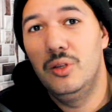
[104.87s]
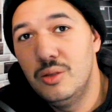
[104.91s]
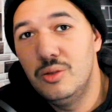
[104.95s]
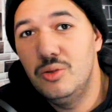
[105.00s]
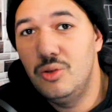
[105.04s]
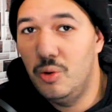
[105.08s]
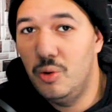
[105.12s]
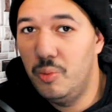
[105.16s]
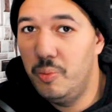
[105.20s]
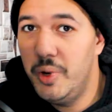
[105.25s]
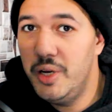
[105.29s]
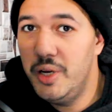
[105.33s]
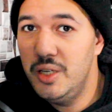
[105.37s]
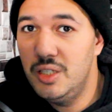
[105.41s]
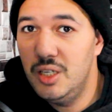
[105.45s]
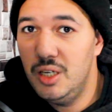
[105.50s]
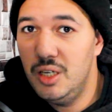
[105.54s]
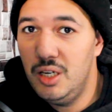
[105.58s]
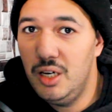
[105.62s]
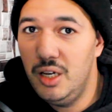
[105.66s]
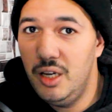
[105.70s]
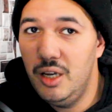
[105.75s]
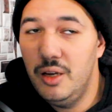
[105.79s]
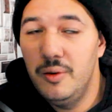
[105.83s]
So
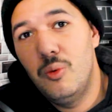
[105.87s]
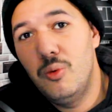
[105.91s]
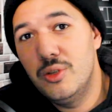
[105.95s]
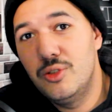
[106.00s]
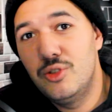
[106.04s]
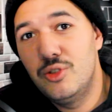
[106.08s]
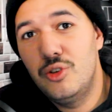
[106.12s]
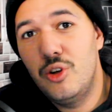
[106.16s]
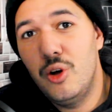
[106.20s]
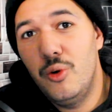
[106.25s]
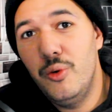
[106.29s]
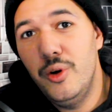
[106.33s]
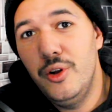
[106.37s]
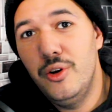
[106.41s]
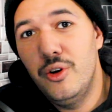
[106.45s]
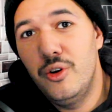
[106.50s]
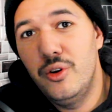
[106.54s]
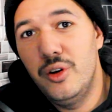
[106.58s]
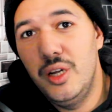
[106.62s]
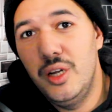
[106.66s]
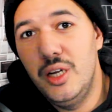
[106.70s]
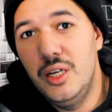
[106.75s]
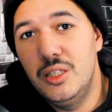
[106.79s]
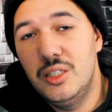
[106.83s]
basically what's going
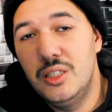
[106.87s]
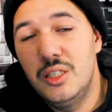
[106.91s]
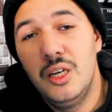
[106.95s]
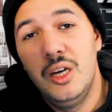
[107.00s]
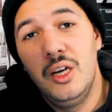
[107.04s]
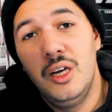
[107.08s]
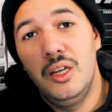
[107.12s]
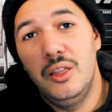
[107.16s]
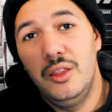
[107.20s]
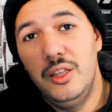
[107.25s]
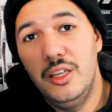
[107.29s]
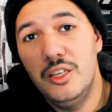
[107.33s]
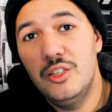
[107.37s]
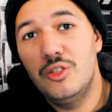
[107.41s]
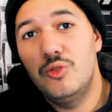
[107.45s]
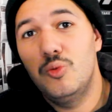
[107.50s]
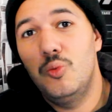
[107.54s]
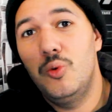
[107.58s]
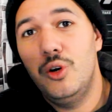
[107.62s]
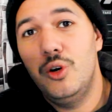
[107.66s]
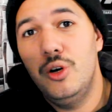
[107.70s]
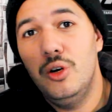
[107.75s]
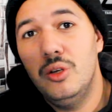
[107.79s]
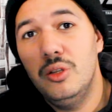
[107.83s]
on is this
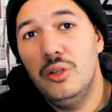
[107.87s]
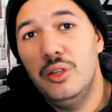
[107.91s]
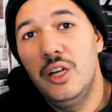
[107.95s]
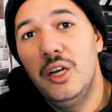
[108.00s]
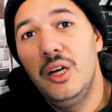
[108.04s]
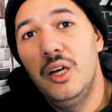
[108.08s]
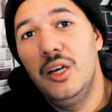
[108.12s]
world